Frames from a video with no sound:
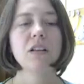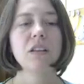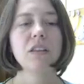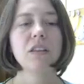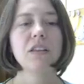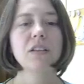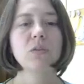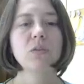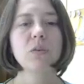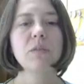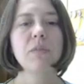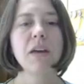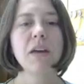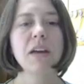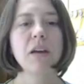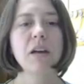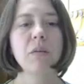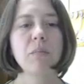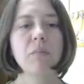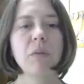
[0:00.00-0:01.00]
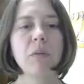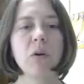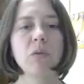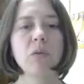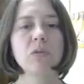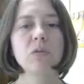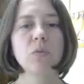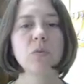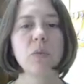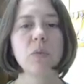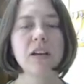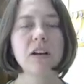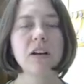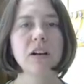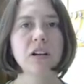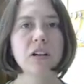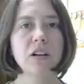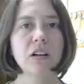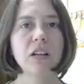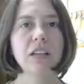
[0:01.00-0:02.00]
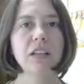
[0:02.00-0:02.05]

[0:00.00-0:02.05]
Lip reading: This would make bones weaker,